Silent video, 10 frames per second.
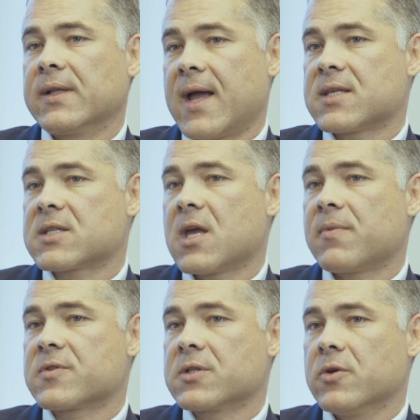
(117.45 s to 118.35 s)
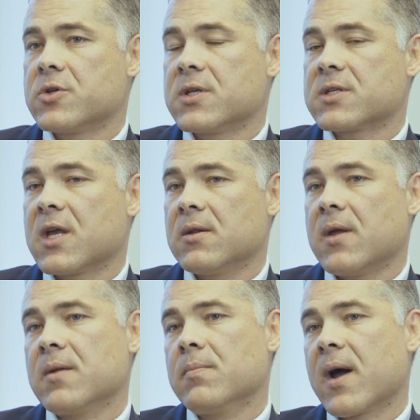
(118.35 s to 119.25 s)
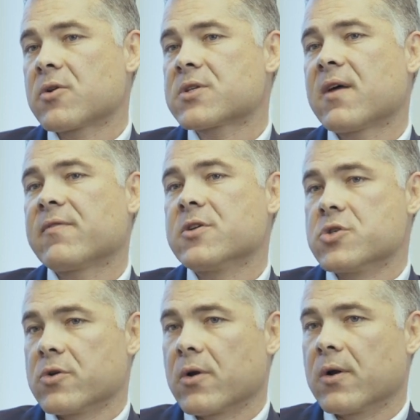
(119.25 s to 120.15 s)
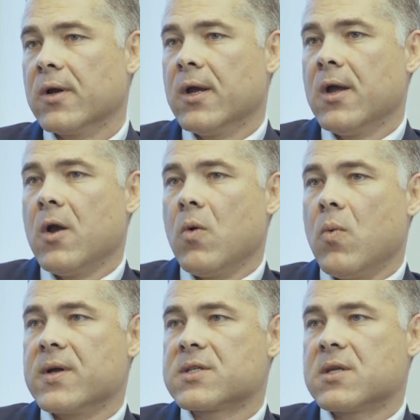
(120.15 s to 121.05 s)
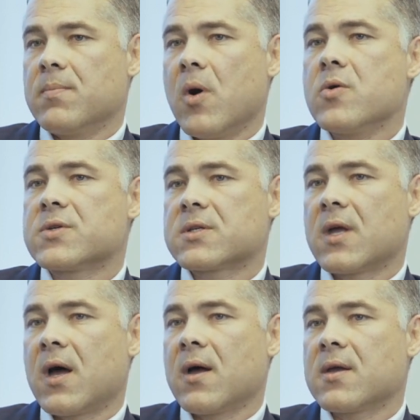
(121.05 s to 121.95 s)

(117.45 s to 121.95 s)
the landscape of solutions. And Microsoft Azure was the most